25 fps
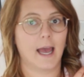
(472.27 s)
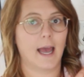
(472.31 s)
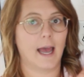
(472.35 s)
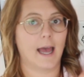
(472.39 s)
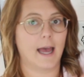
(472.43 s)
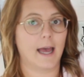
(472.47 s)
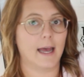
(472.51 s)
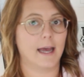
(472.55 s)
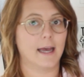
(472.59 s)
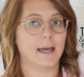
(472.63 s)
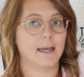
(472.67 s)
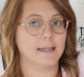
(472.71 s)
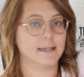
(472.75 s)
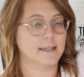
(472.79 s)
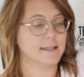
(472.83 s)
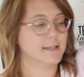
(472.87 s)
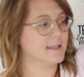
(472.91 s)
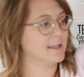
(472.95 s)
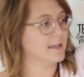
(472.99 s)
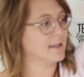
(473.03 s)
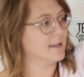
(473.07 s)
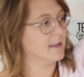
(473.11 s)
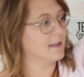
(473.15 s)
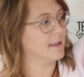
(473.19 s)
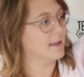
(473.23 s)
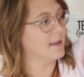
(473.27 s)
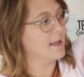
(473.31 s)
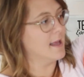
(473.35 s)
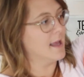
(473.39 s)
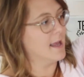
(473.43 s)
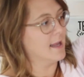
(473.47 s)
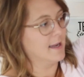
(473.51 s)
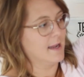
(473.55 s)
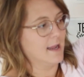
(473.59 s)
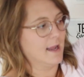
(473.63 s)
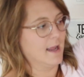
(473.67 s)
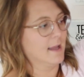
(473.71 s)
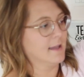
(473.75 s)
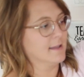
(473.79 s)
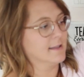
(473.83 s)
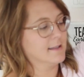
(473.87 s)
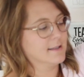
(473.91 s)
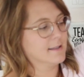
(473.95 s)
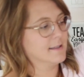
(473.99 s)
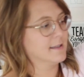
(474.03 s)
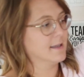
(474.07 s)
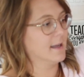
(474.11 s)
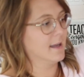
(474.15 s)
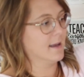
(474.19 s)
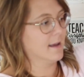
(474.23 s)
and
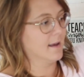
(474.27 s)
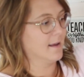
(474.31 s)
it's